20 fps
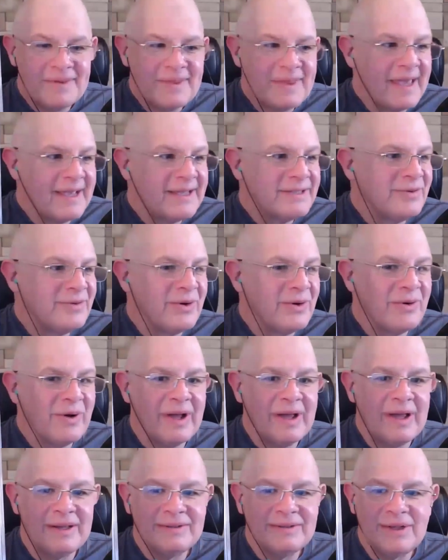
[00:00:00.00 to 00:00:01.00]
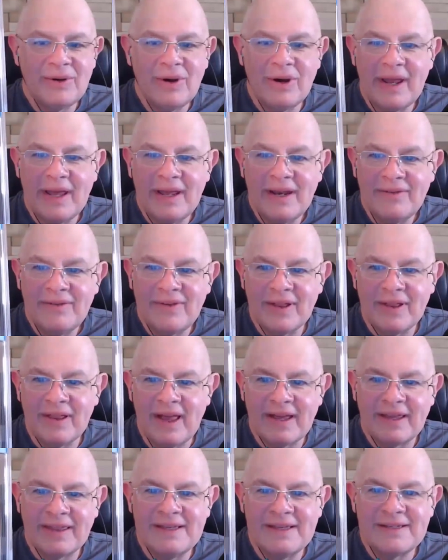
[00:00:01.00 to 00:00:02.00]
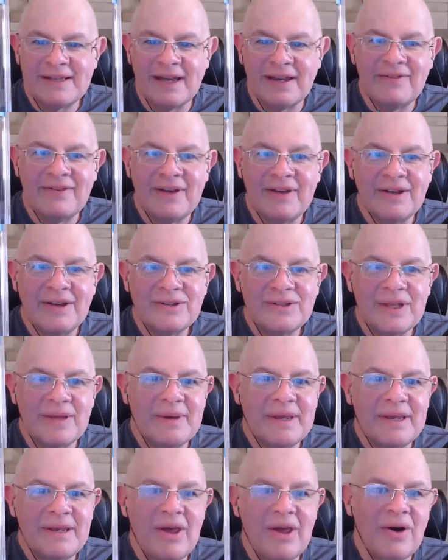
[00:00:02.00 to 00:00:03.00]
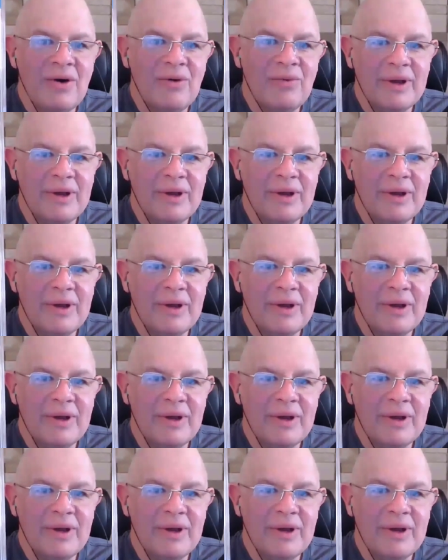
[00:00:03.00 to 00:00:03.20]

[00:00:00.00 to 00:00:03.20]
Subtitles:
Thanks for tuning in. If you like these kind of videos, let me know.